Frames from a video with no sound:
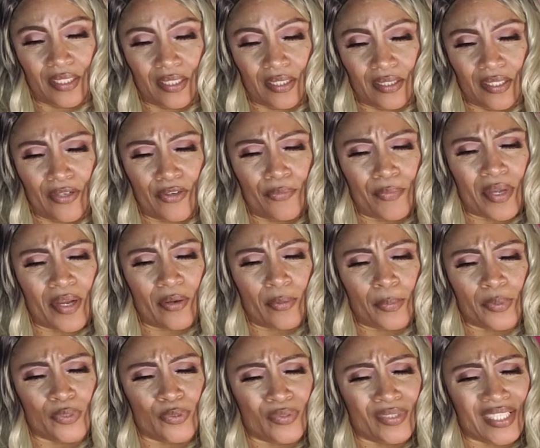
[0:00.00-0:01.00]
They were married
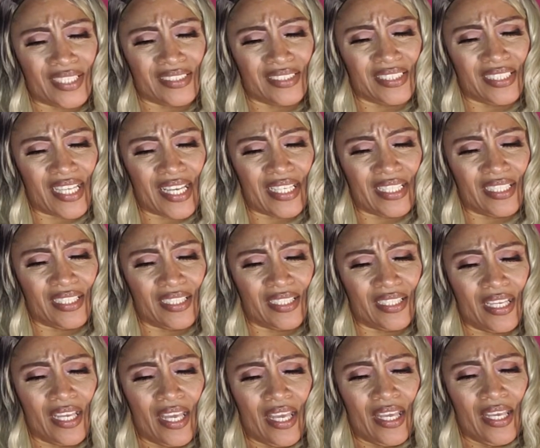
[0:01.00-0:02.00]
between 1980
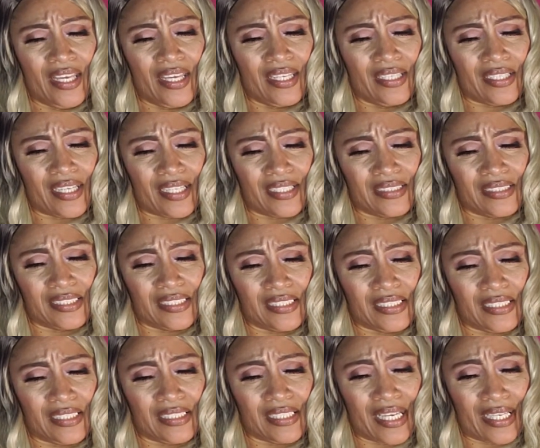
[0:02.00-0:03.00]
and
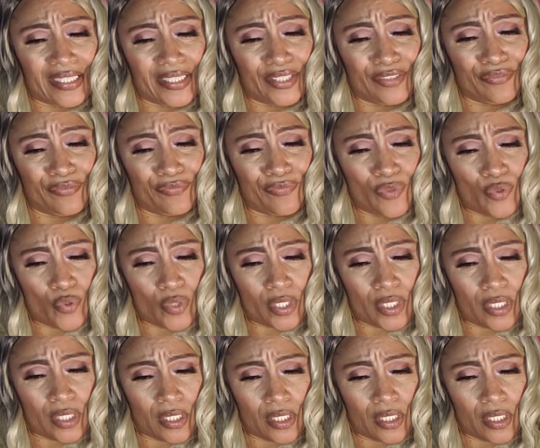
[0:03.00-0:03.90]
1994.